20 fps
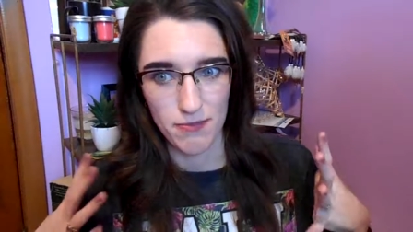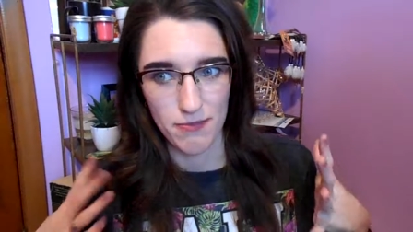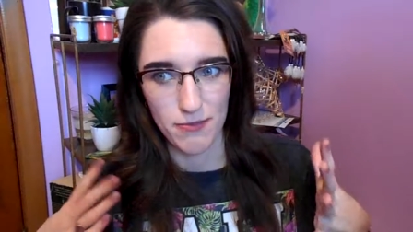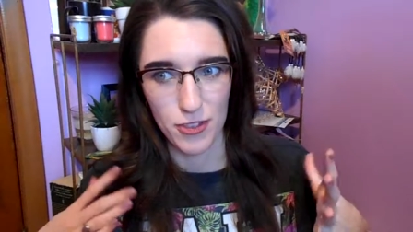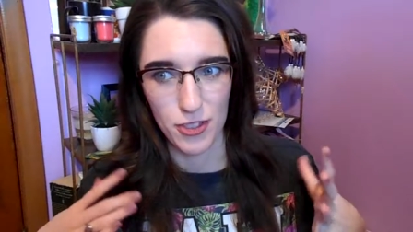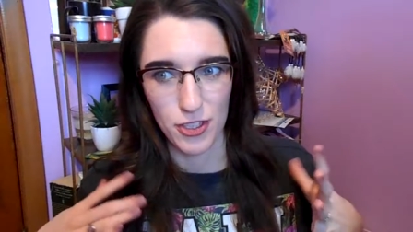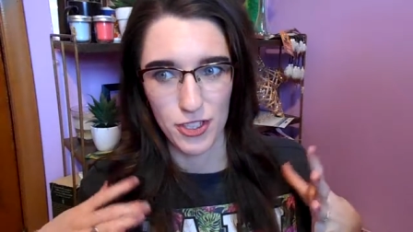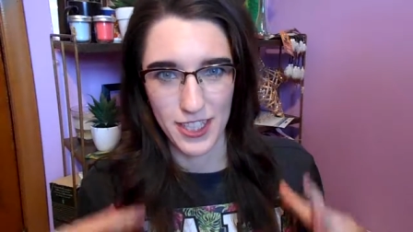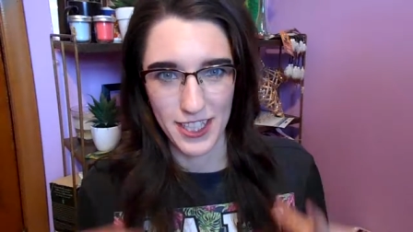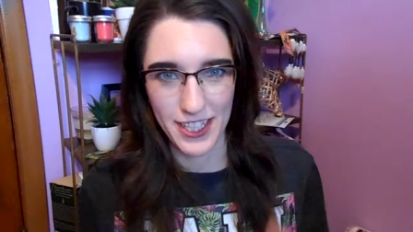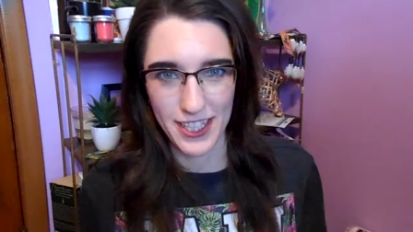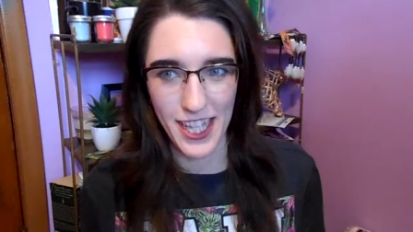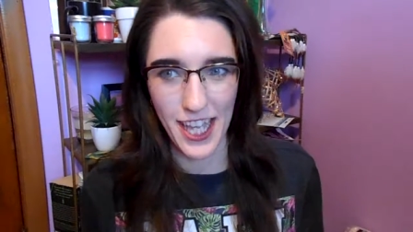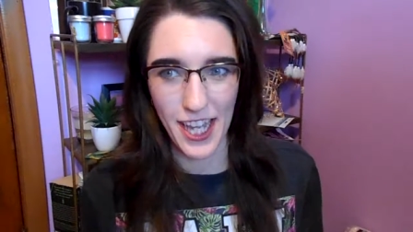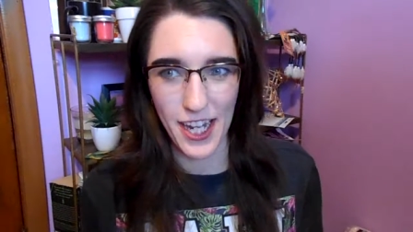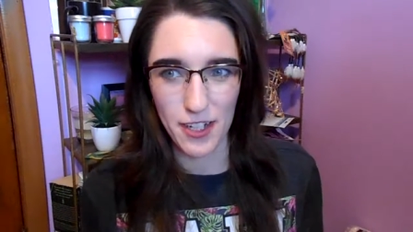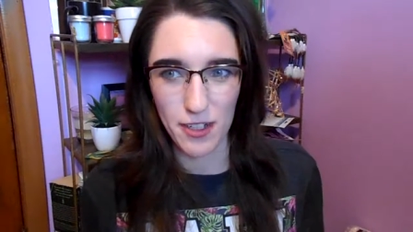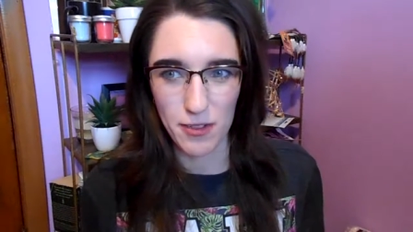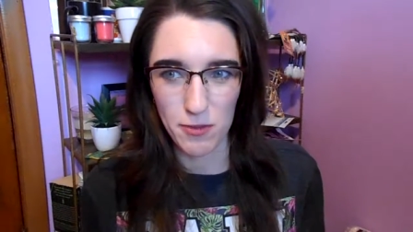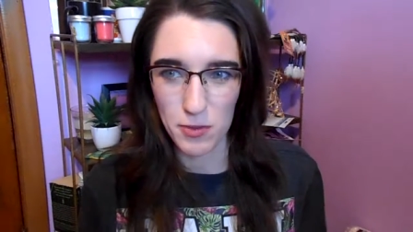their
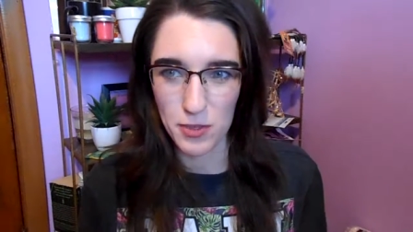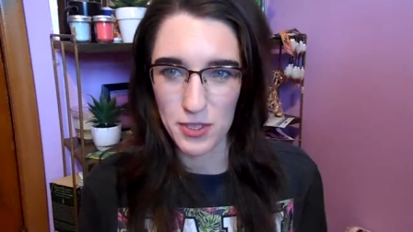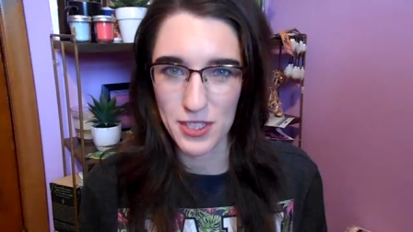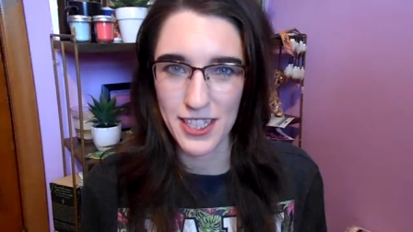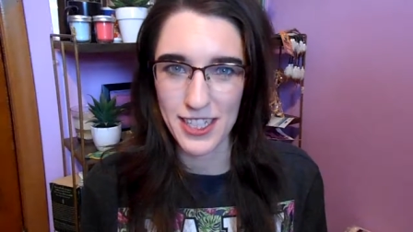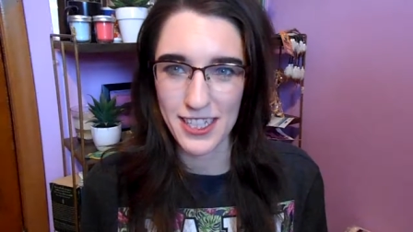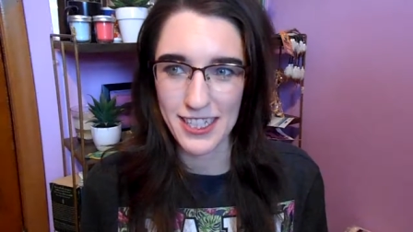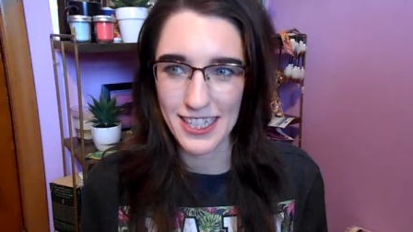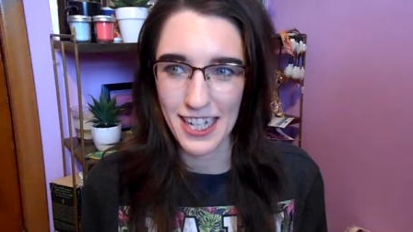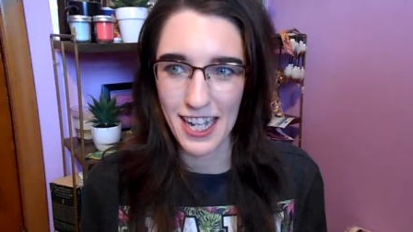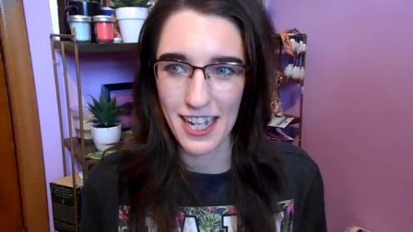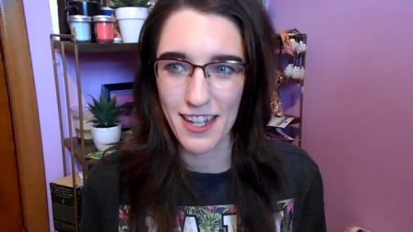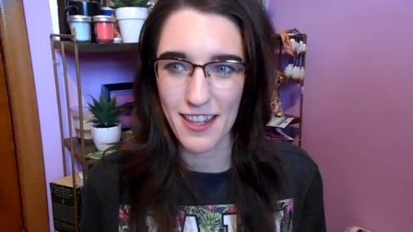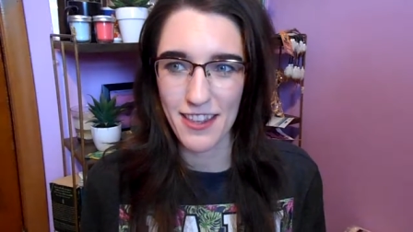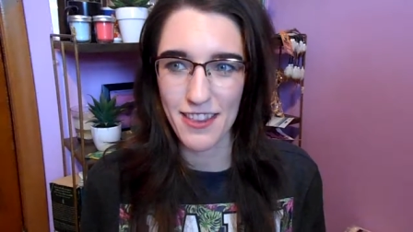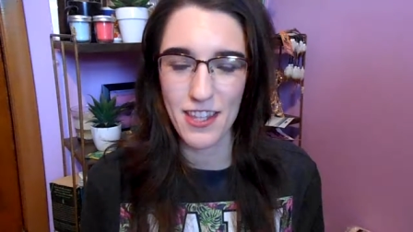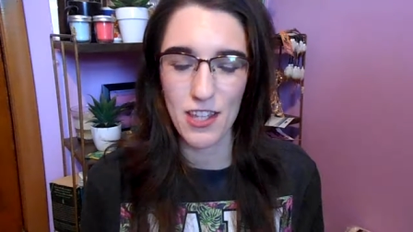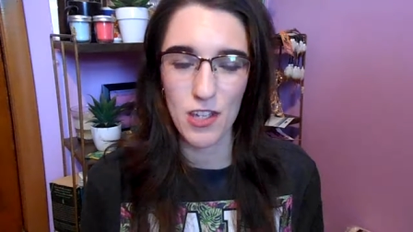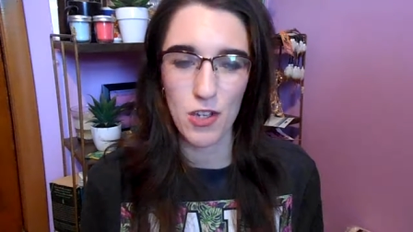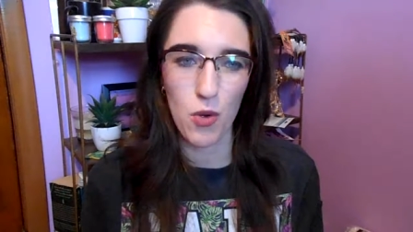skincare routine kind of
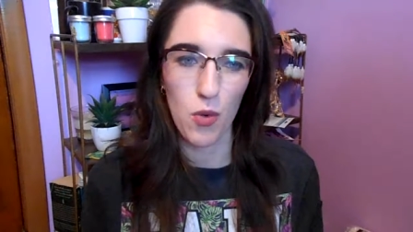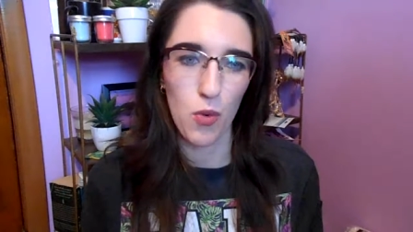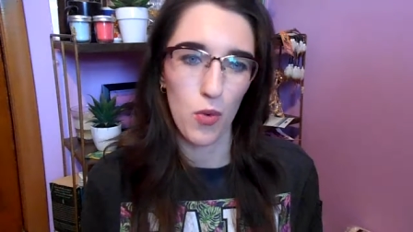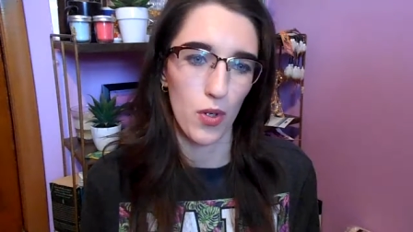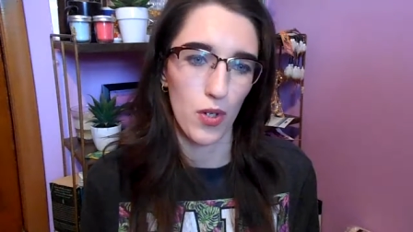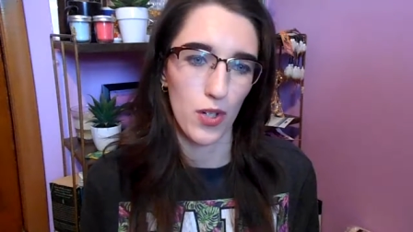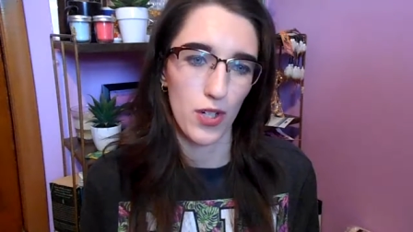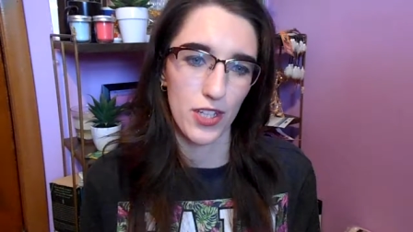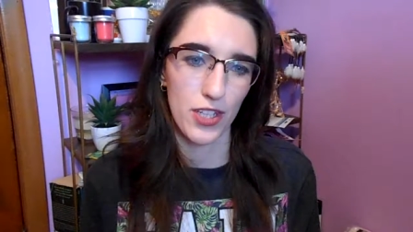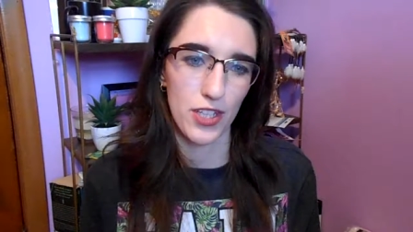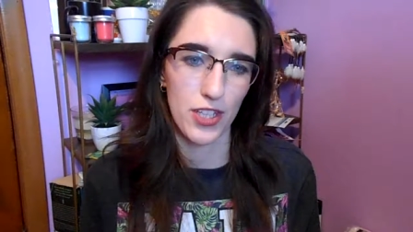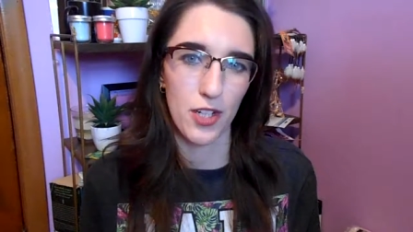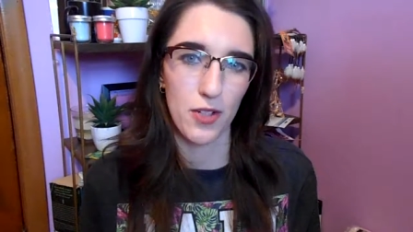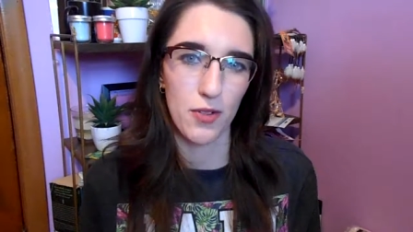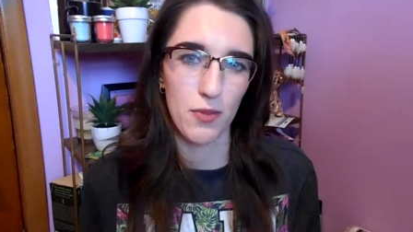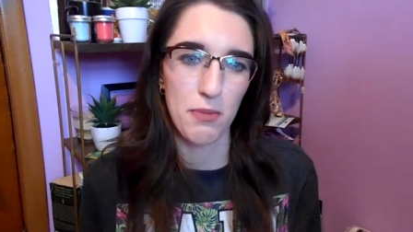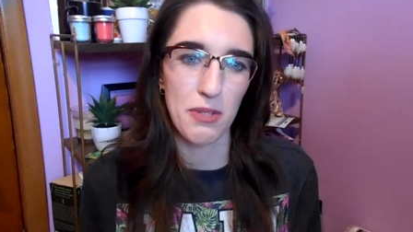thing or you know